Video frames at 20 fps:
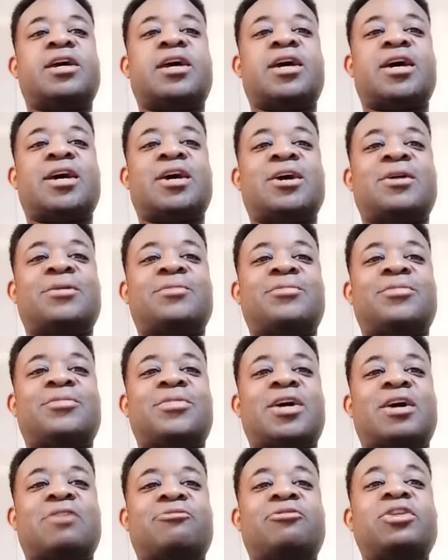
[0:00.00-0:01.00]

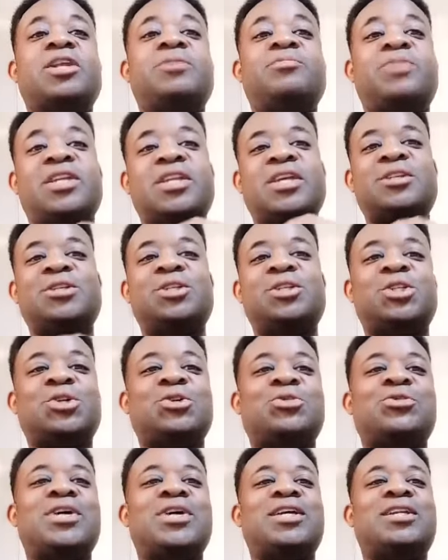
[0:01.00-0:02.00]
I've really been
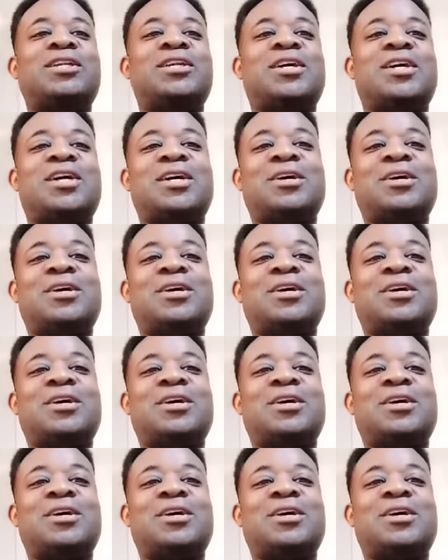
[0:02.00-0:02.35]
enjoying